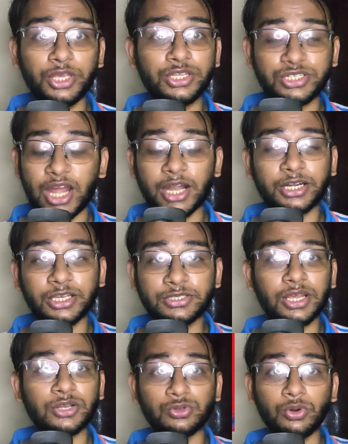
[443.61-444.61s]
His
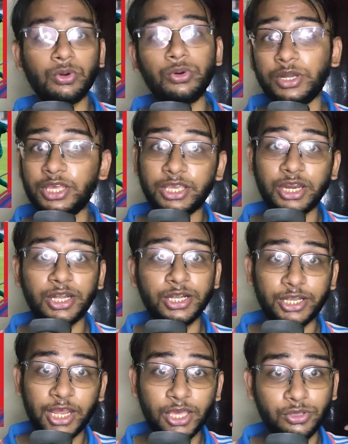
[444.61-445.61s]
tactics are so good. He can
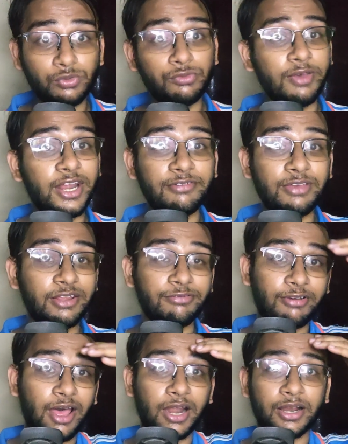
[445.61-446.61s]
take you very, very
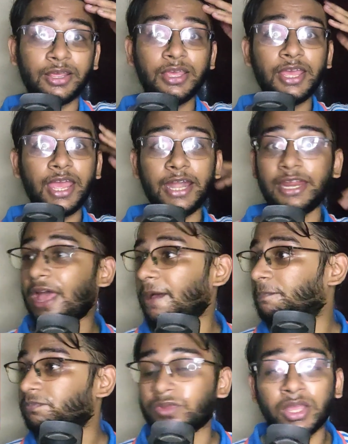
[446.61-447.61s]
far. And
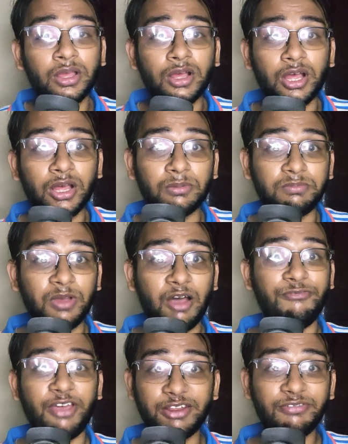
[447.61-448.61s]
a
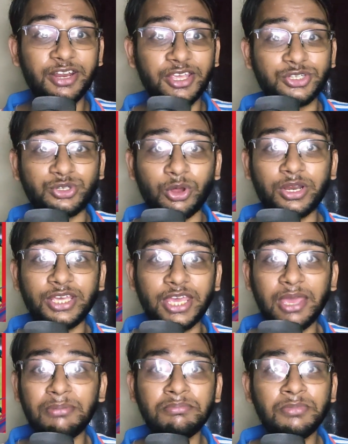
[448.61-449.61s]
very, very historic
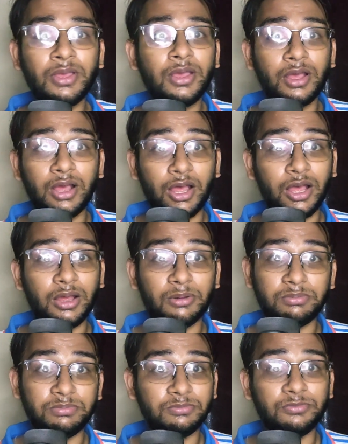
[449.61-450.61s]
game.
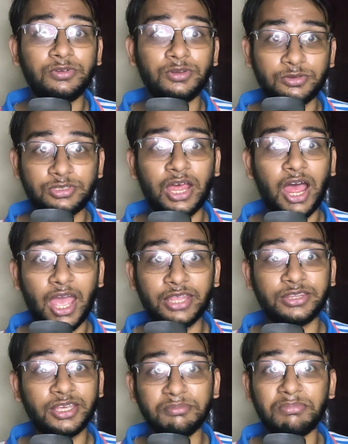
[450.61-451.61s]
I
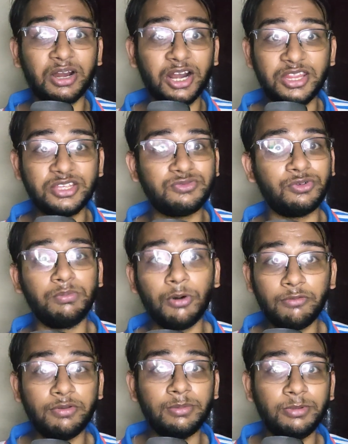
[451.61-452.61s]
think Bangladesh
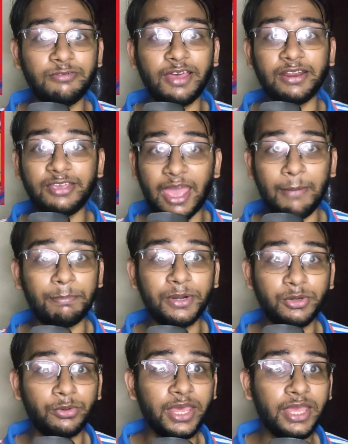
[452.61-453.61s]
football will be very happy
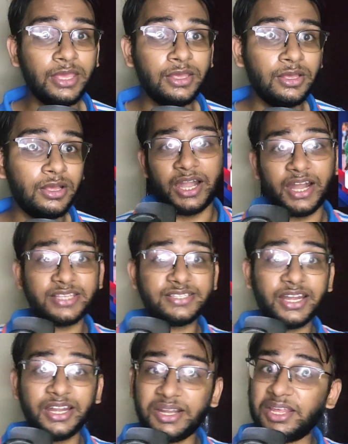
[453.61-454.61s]
today. And as
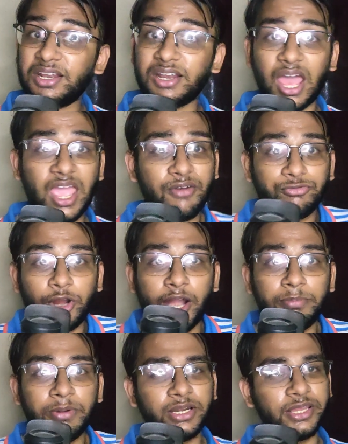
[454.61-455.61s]
an Indian, I have to
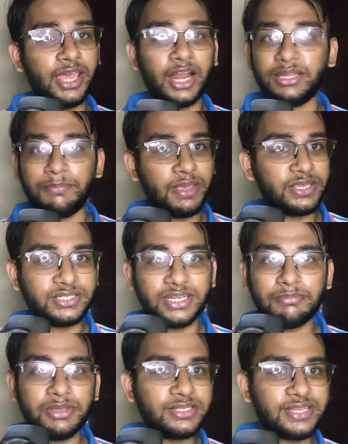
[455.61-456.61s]
admit they are the best
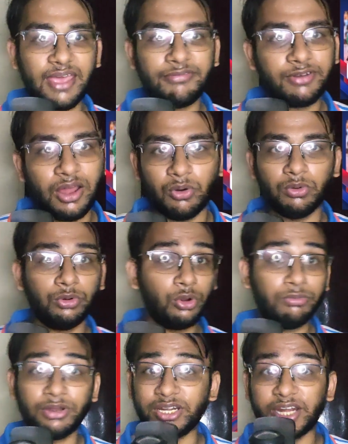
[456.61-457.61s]
team in SAF now.
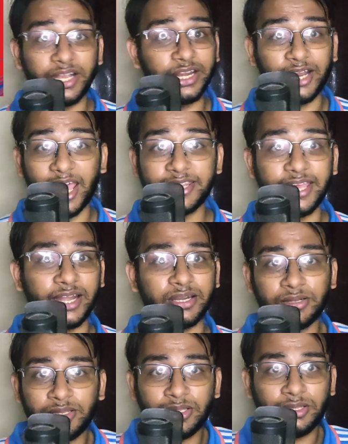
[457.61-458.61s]
No one can deny that,
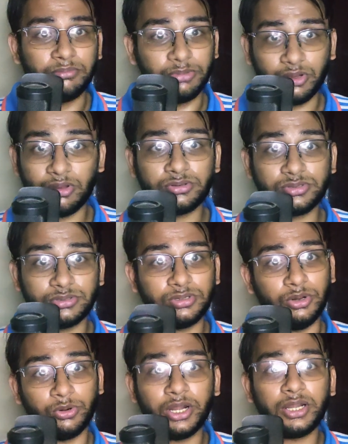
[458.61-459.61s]
because
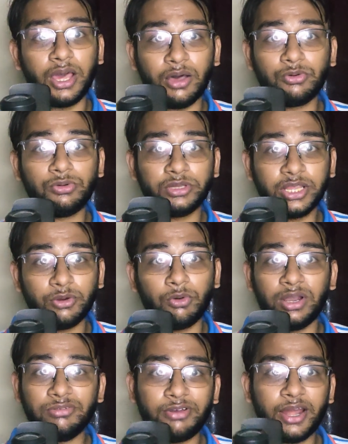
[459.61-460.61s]
look at how they
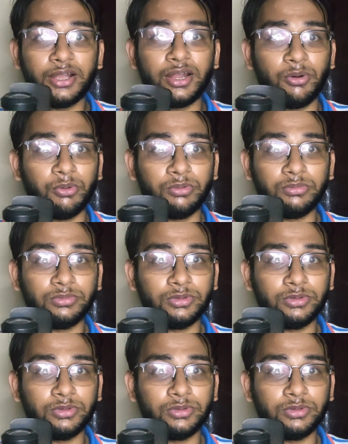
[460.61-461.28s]
qualified now.